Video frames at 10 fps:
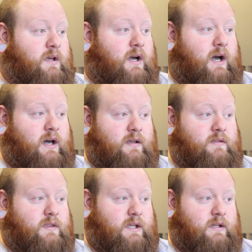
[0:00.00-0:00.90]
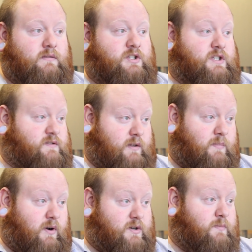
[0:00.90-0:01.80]
the
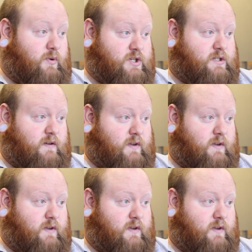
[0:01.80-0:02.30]
logistic portion of